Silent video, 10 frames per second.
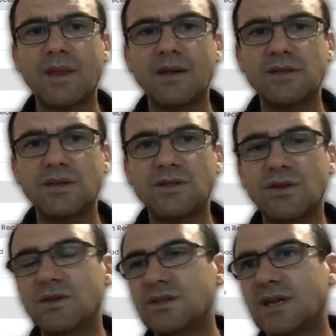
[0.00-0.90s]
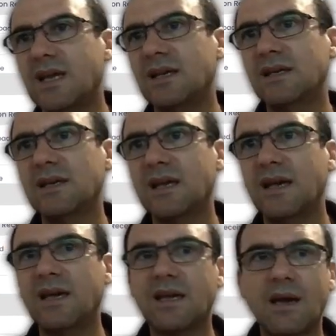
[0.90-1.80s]
so students can
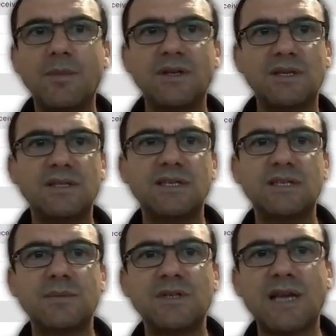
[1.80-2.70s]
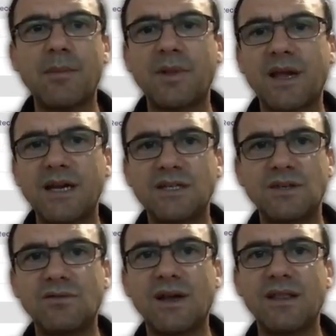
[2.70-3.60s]
come into the system as
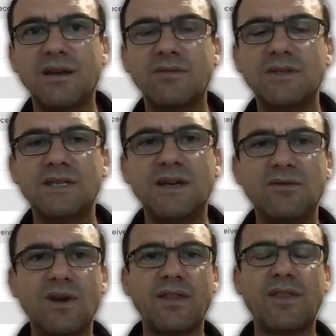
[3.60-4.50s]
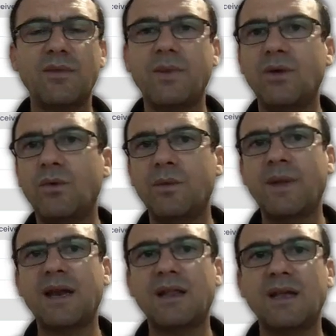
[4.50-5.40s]
application received rather than be
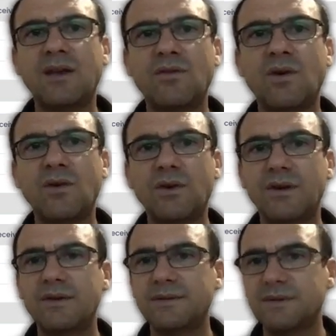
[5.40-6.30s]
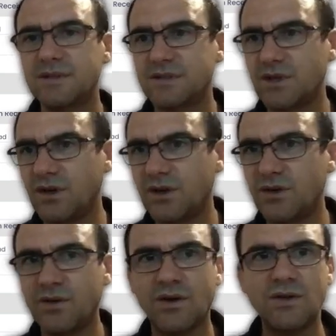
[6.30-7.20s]
automatically enrolled, so you can
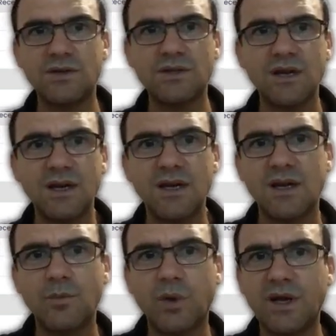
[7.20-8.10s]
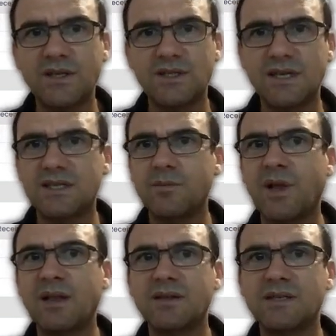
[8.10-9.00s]
do those compliance checks and
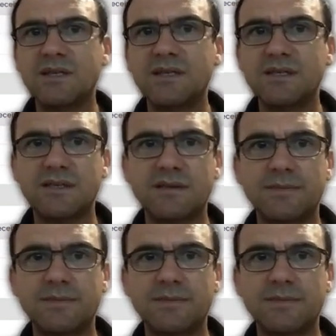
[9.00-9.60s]
balances.